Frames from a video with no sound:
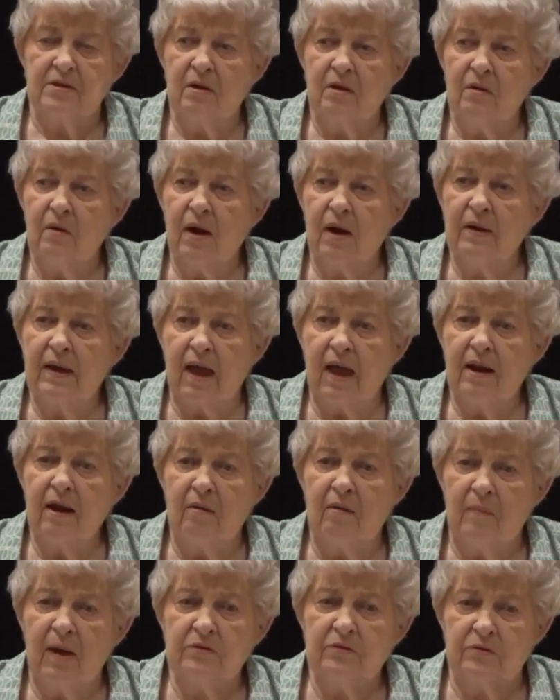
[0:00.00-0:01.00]
so I
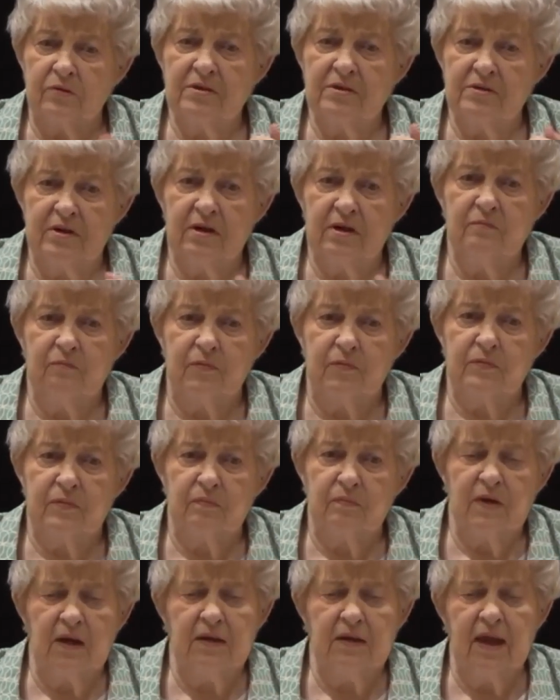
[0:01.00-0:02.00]
got out my trusty
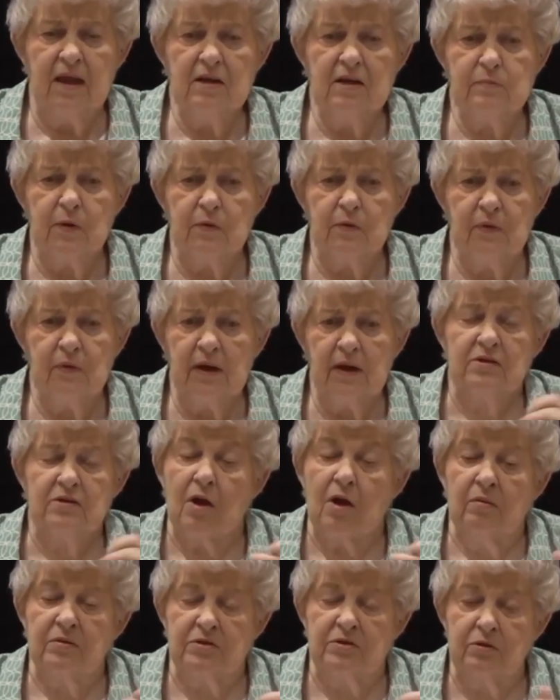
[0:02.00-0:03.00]
engagement
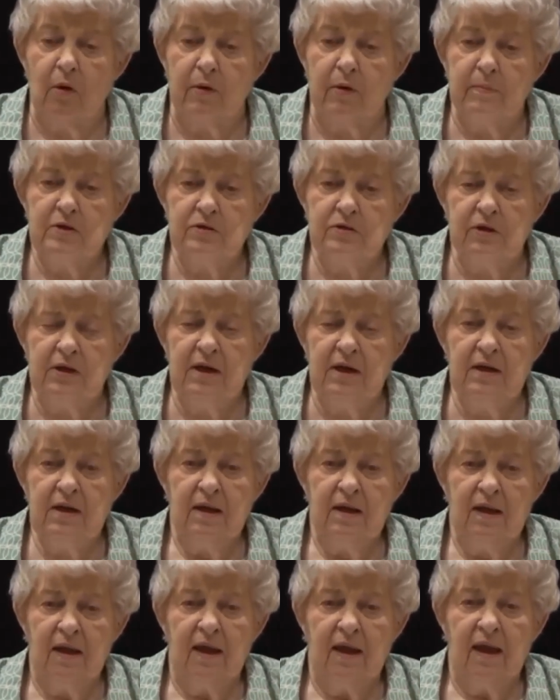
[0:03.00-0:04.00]
ring oh, sewing
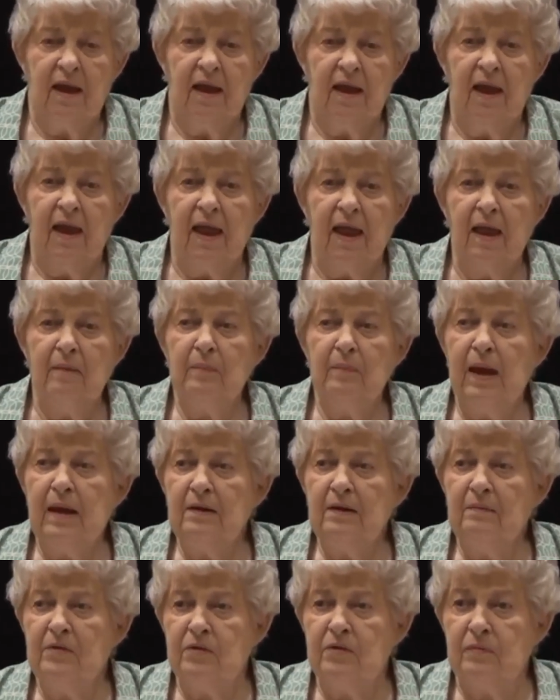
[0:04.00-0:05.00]
machine and
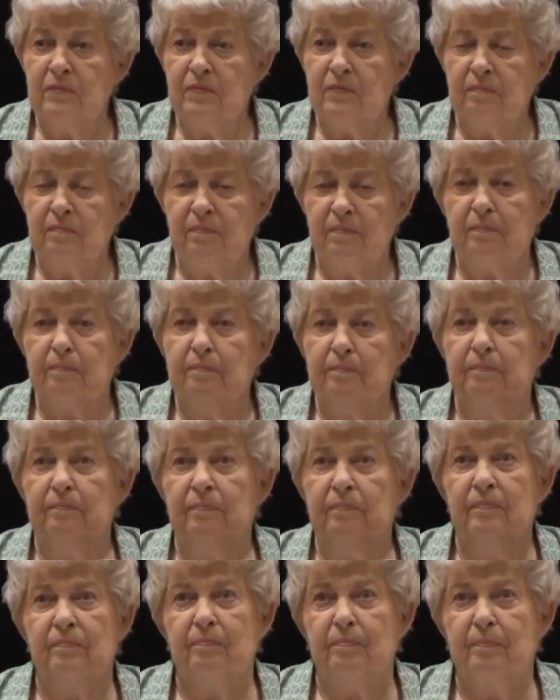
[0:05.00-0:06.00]
made a
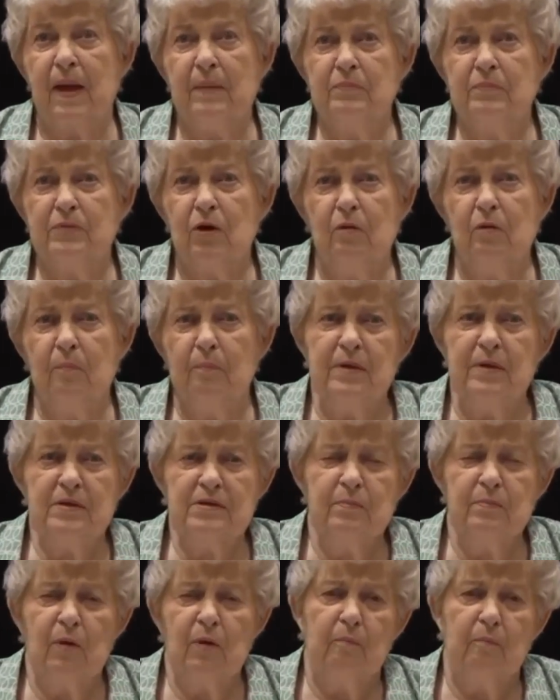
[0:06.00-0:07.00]
Pepto
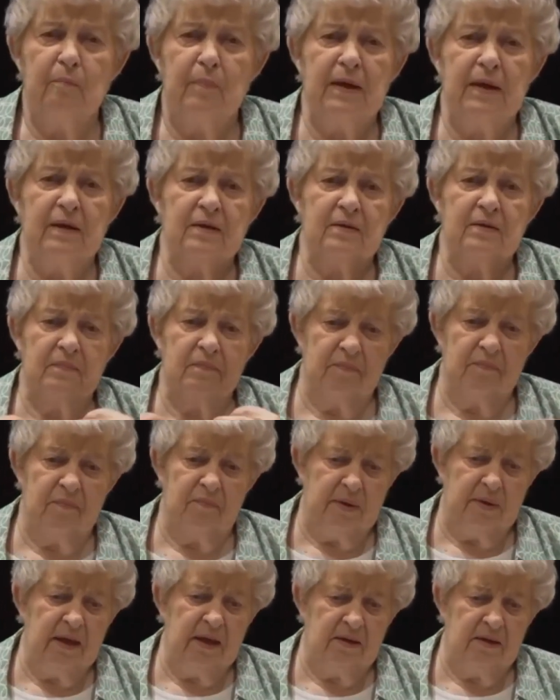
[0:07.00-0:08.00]
Bismol pink,
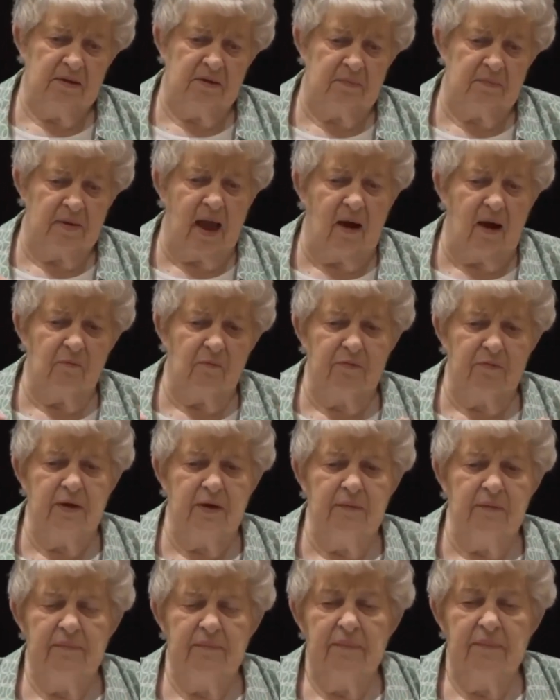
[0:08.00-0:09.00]
pink
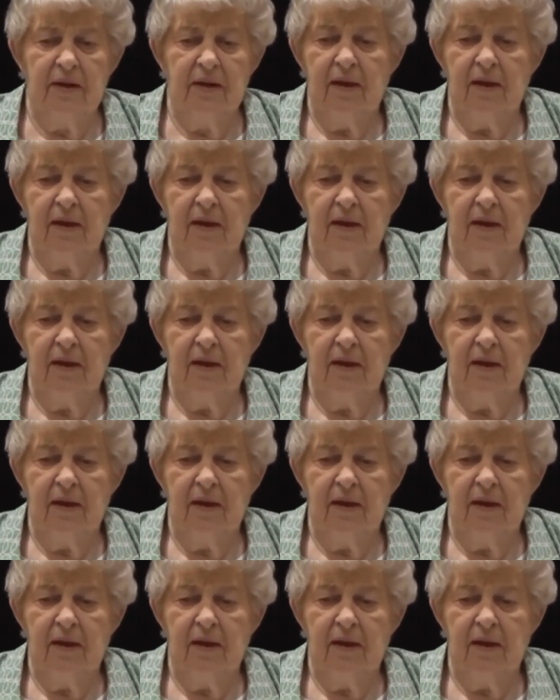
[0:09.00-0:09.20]
outfit